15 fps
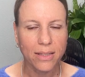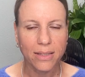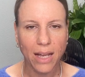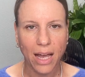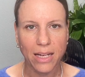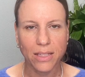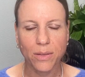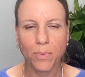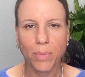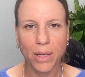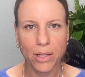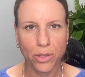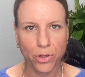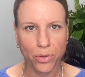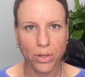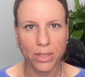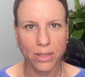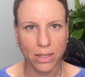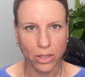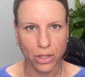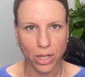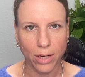set by the
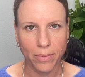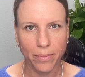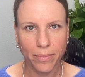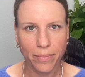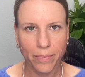jurisdiction.